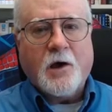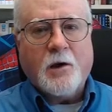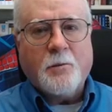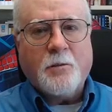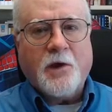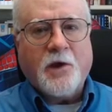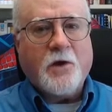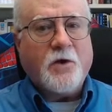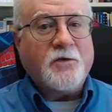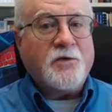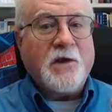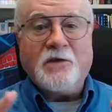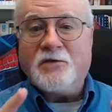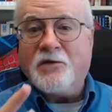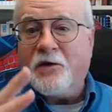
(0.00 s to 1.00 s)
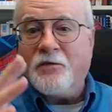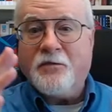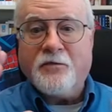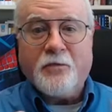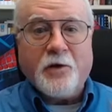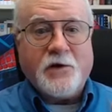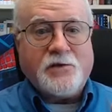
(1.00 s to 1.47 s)
because he's in
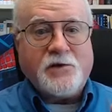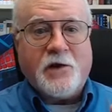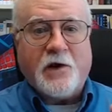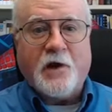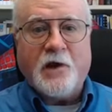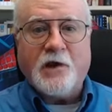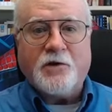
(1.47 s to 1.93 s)
Phrygia in